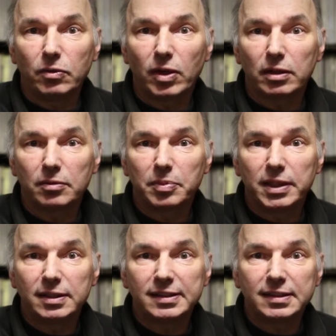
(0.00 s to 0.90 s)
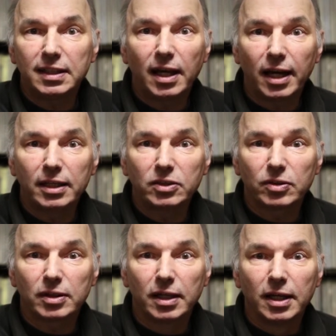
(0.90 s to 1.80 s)
whether it be Sea Hunt
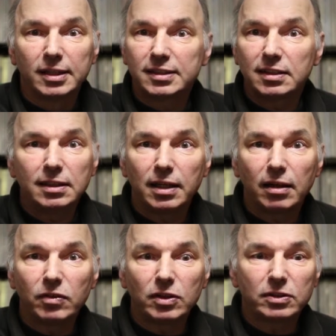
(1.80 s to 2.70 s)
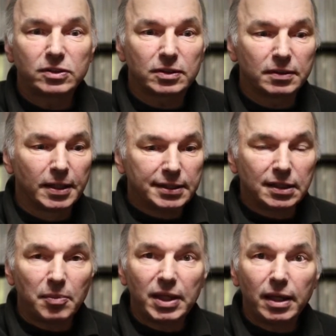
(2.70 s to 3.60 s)
or Sea Devils or
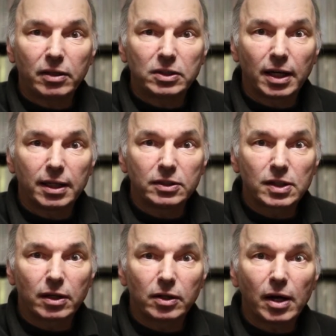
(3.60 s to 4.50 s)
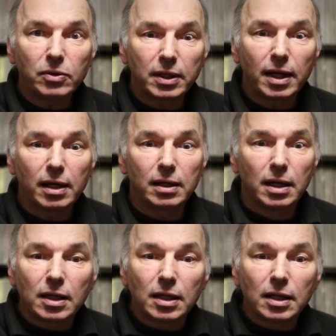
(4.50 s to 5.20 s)
some of the other titles that are out there.